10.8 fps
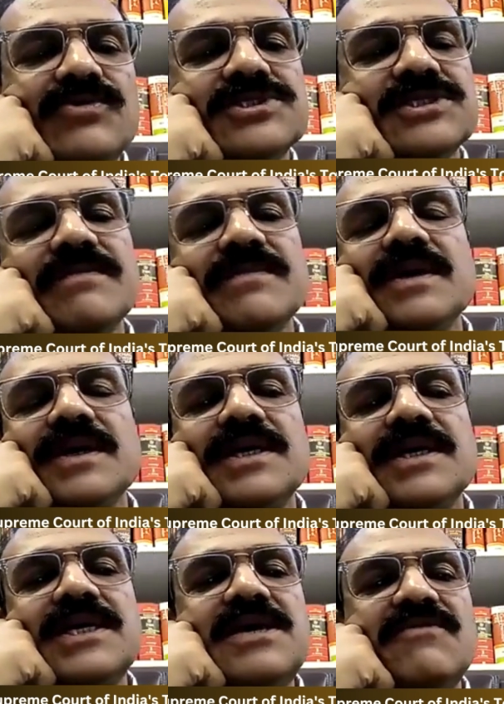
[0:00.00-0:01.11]
give you some
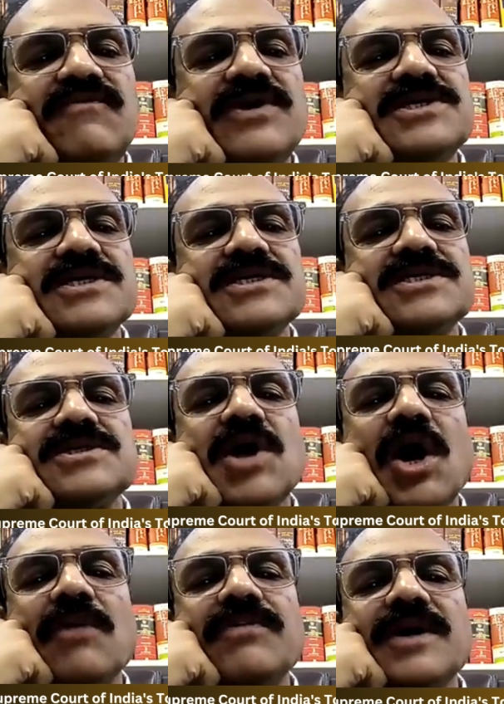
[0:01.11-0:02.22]
key features
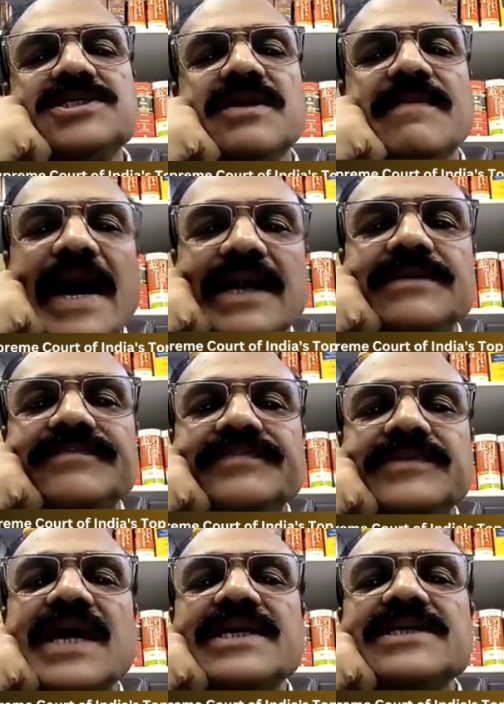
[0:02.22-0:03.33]
of Custom Act
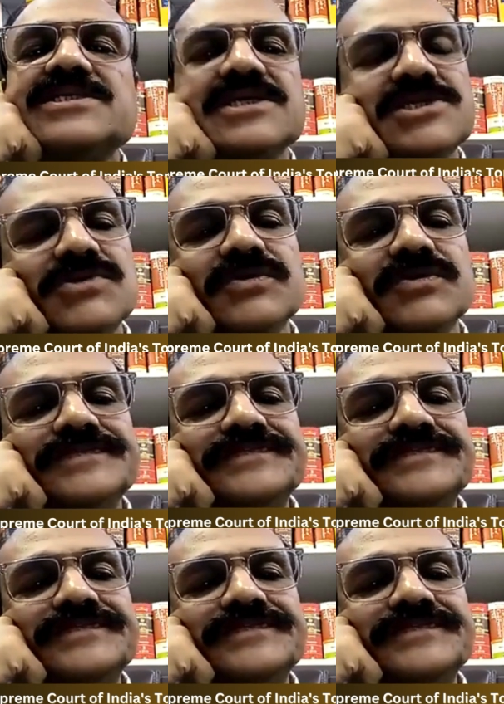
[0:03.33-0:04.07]
1962.